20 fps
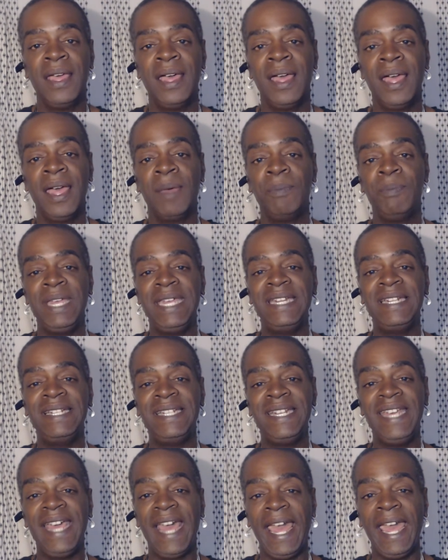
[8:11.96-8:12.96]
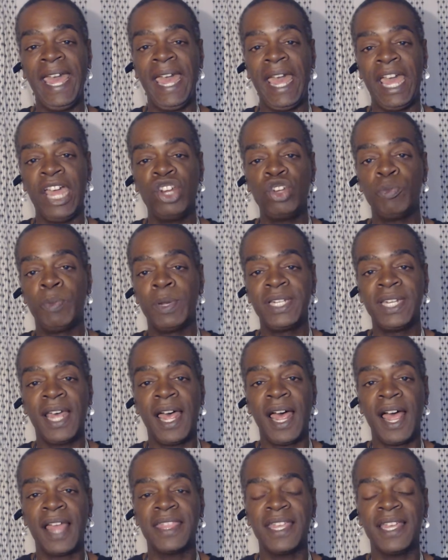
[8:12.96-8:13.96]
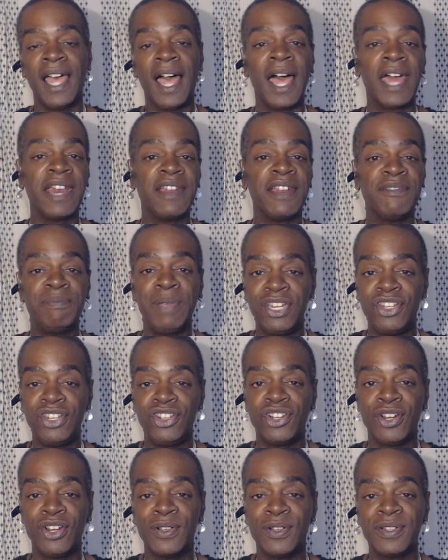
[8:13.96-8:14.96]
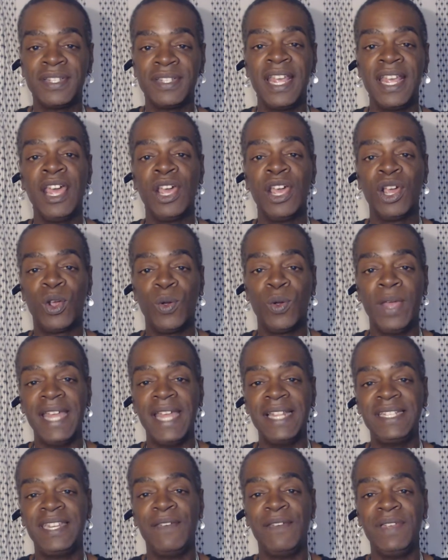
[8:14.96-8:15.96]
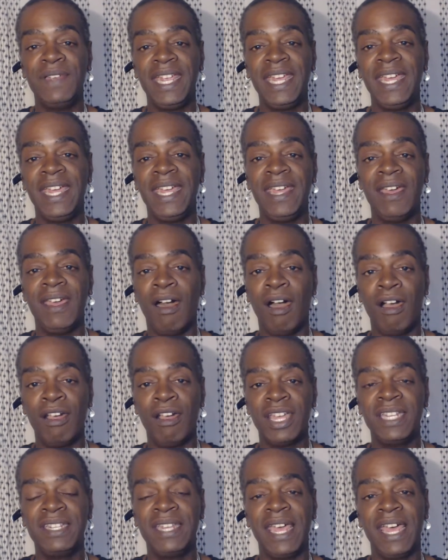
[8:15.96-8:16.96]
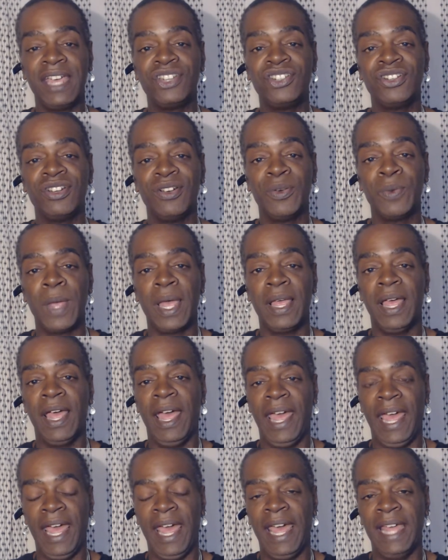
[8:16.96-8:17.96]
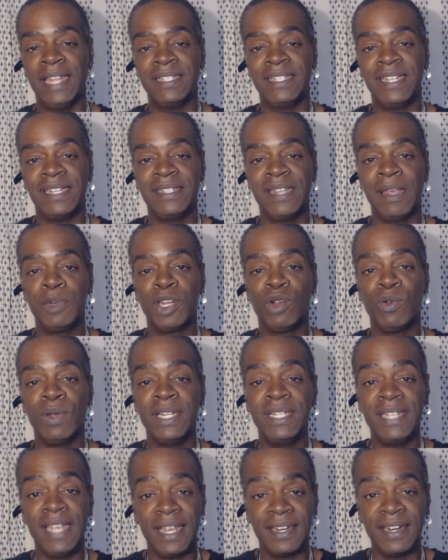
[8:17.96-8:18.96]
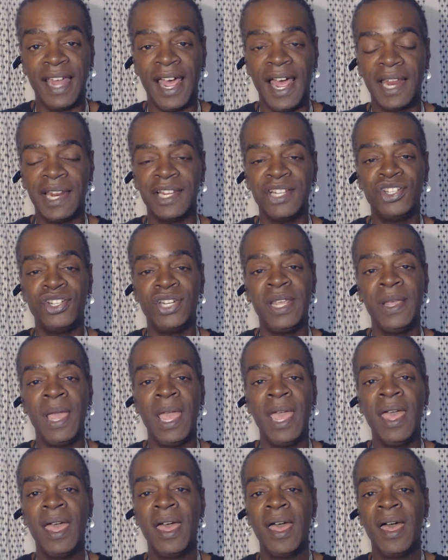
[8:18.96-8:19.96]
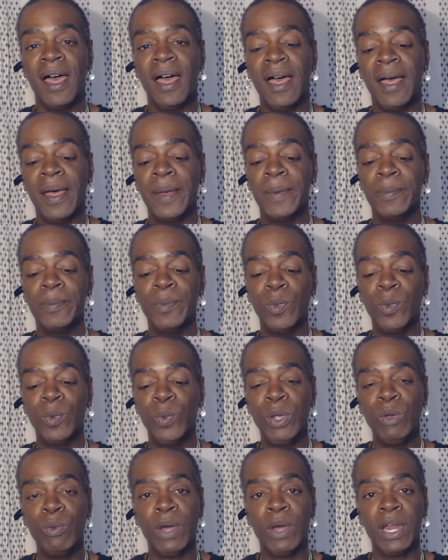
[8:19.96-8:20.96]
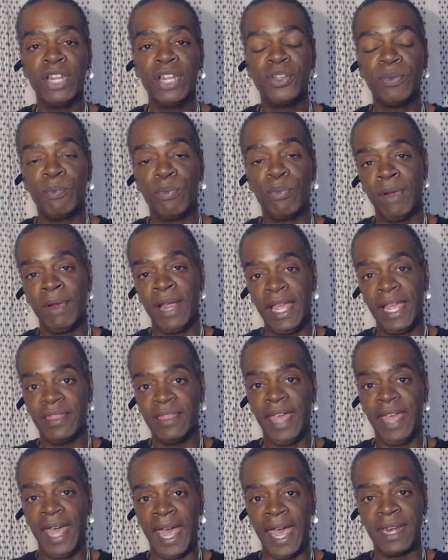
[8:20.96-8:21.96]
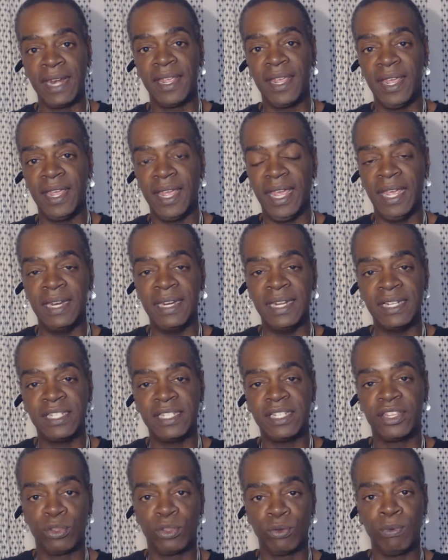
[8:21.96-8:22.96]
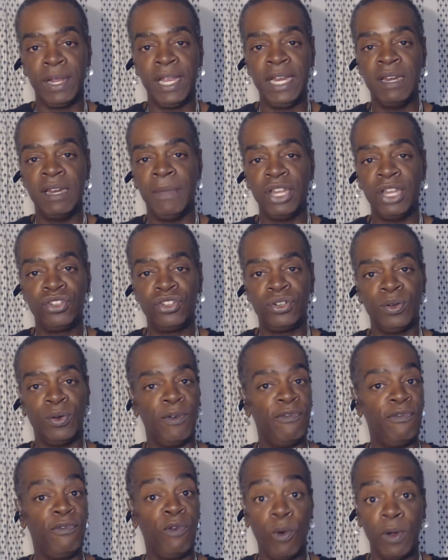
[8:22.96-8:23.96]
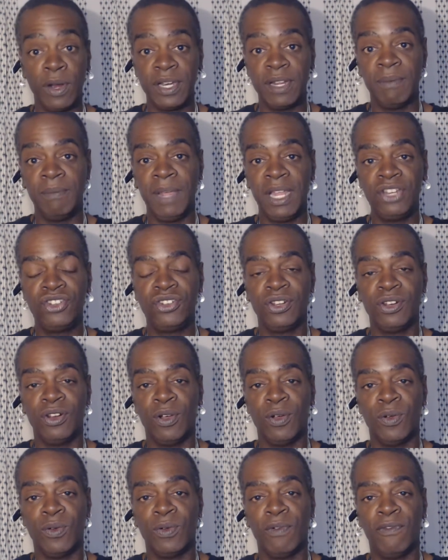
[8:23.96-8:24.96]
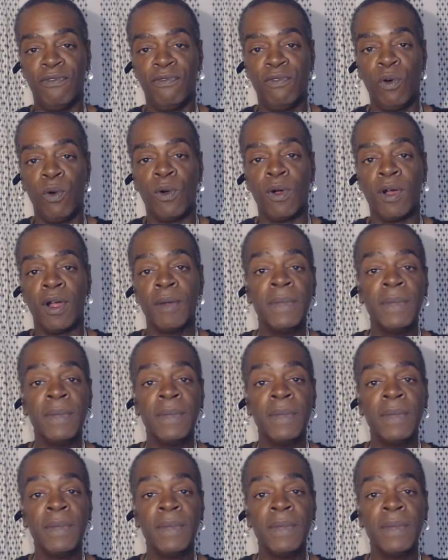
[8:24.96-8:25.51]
Ptah, Ptah, the god of pictures, creativity, architecture, and to some degree technology. We wanted to bring that in its three-dimensional, four-dimensional form